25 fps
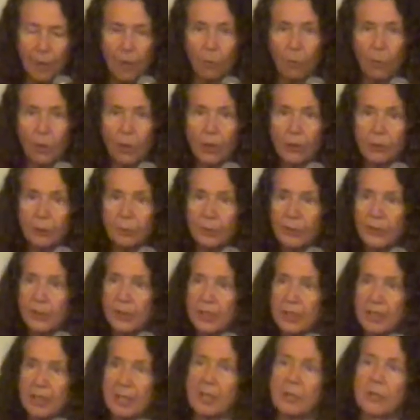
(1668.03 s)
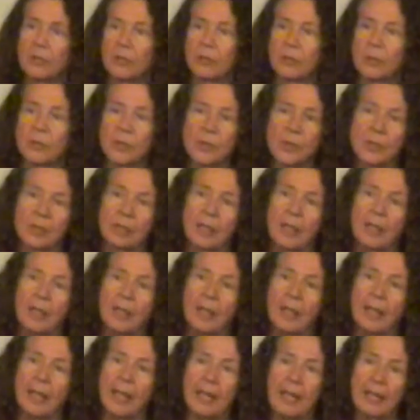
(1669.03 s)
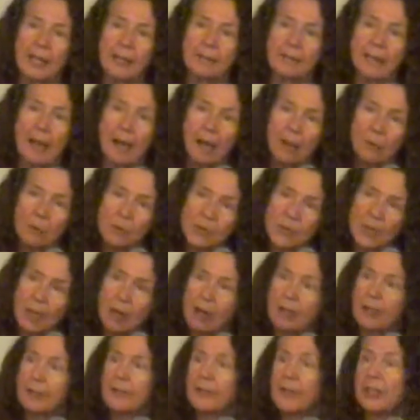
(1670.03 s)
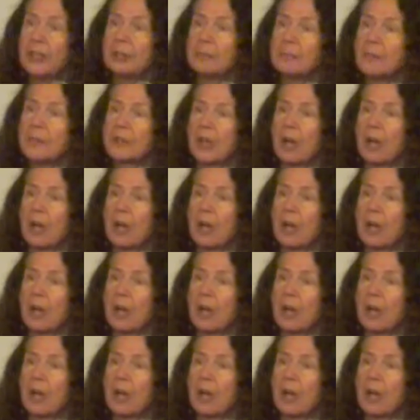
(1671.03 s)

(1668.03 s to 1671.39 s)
worked with the teachers, and I was kind of the